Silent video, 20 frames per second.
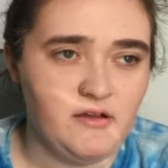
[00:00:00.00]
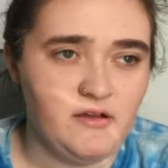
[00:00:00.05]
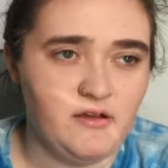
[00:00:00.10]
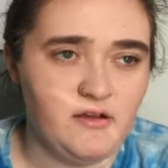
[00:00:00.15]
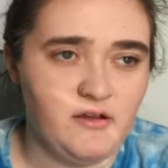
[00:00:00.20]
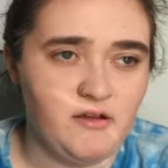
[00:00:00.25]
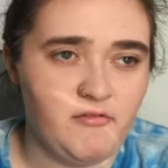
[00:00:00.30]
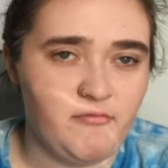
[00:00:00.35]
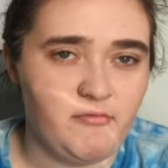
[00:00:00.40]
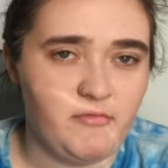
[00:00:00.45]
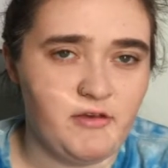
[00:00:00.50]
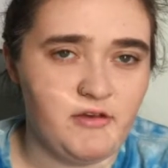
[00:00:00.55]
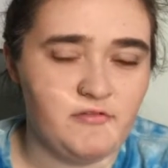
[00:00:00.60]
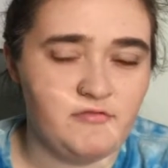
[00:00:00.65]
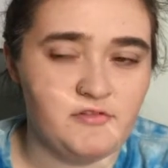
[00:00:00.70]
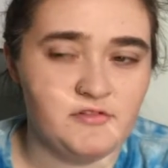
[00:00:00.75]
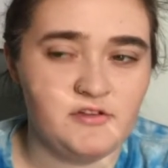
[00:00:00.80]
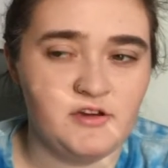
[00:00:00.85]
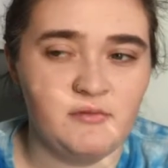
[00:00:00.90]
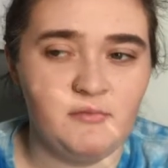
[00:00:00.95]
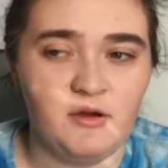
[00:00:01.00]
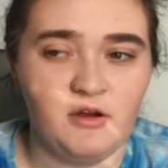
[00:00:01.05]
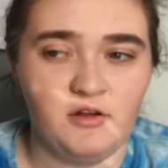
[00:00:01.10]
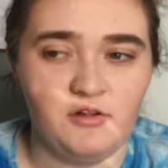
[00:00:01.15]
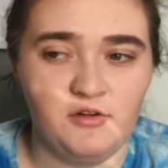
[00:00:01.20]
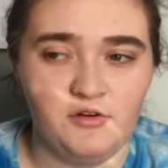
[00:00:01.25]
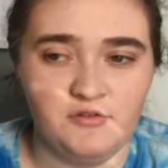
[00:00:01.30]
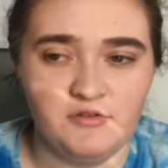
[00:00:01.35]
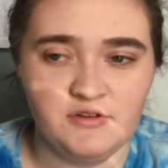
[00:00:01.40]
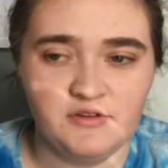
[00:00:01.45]
If they're talking about
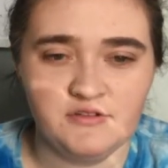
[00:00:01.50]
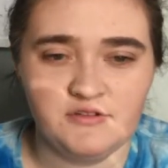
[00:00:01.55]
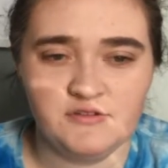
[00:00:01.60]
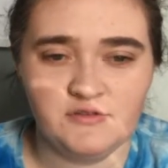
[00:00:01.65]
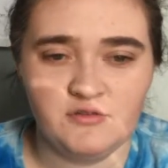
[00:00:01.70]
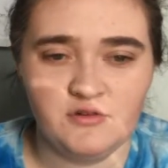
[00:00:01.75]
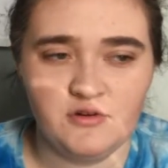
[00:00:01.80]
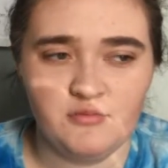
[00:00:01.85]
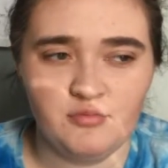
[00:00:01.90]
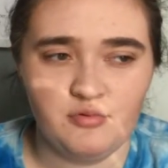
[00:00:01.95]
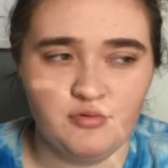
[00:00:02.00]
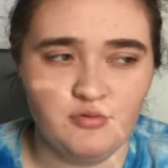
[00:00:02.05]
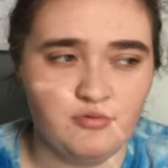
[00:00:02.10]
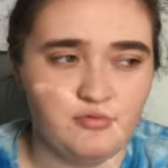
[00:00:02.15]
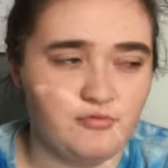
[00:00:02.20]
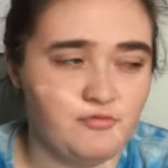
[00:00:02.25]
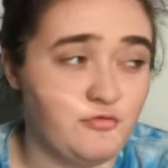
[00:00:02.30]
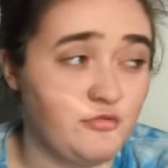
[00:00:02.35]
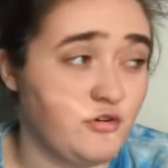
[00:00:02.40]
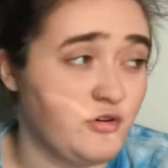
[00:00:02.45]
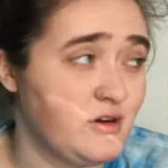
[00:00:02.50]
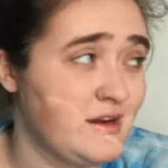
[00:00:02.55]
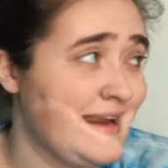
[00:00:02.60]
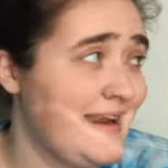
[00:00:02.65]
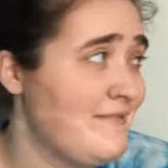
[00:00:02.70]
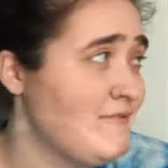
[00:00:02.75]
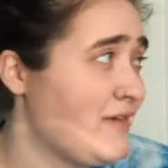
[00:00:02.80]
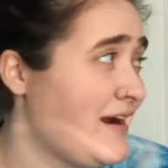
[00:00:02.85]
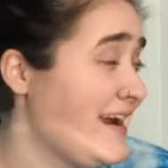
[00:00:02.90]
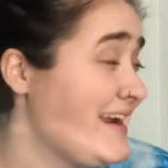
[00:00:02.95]
clothing store, for
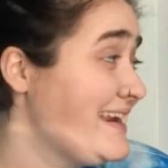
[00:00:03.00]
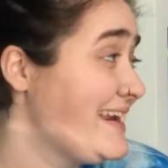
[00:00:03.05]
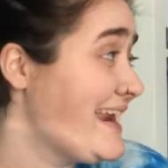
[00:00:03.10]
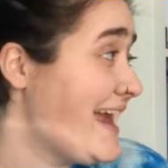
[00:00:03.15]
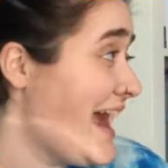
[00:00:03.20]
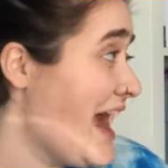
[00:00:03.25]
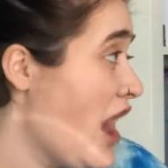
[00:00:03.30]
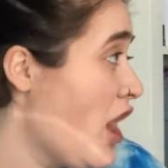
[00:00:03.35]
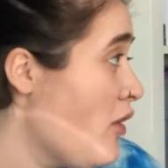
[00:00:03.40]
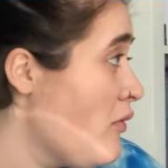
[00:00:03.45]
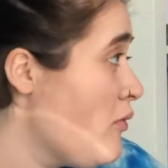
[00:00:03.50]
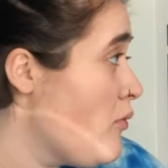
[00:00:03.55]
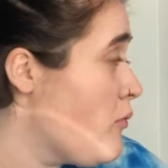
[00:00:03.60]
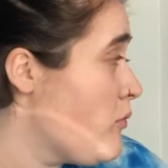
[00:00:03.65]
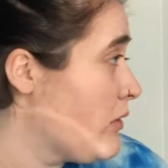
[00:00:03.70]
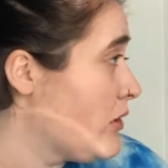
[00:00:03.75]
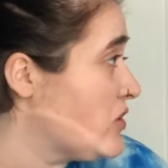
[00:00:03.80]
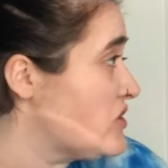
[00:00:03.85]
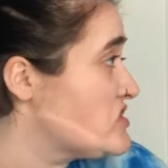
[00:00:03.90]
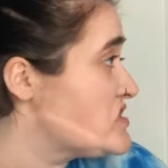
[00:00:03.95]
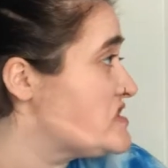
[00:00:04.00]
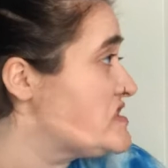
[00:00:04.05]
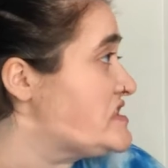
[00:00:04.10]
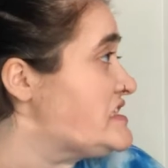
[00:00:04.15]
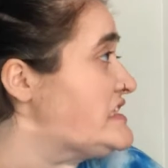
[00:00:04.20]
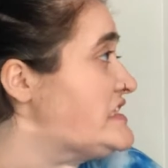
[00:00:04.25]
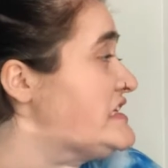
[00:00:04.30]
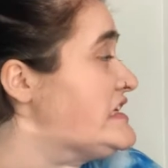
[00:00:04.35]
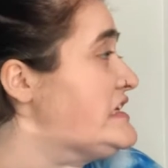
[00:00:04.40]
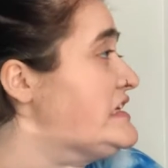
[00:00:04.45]
right now,
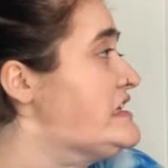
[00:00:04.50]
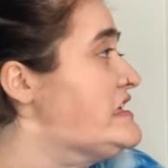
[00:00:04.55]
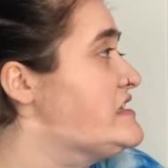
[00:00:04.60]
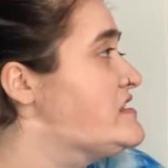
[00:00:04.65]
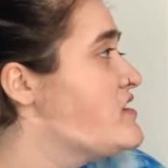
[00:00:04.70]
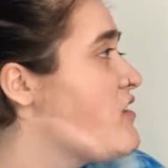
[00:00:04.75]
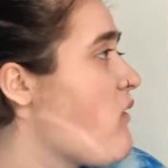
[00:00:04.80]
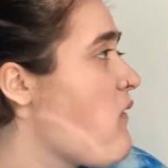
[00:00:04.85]
personally,